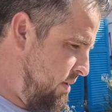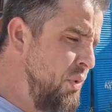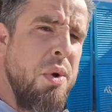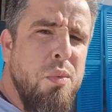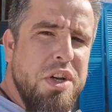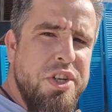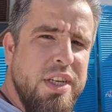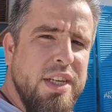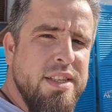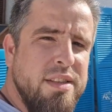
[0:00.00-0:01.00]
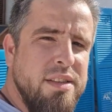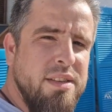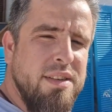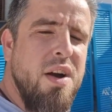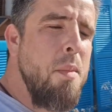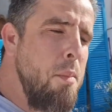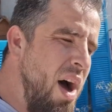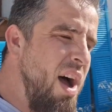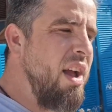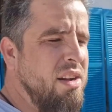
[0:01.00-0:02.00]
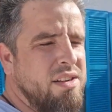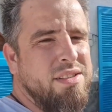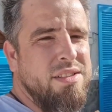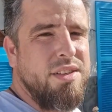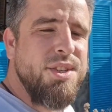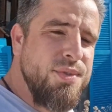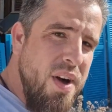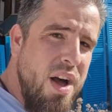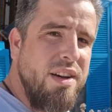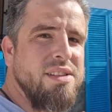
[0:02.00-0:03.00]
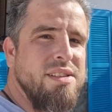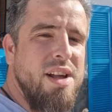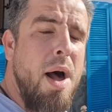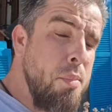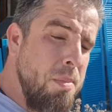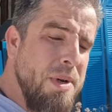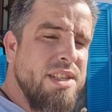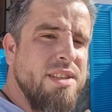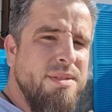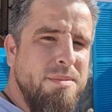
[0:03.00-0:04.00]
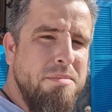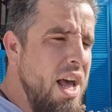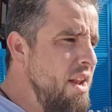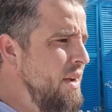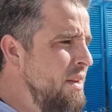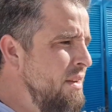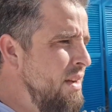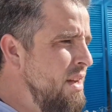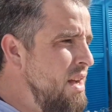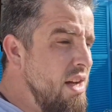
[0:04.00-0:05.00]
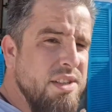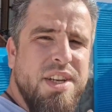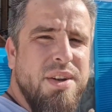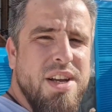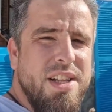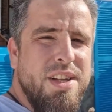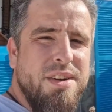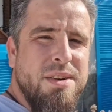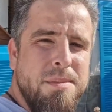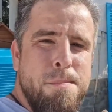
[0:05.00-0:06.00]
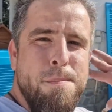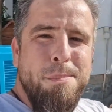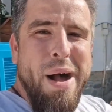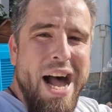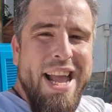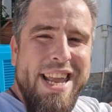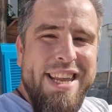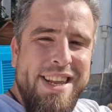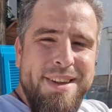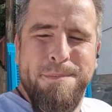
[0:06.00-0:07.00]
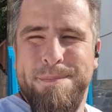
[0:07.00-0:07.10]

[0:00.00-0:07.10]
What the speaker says: you're watching this, come by. It's fun, I promise. Anyway, I'll see you guys later. Bye.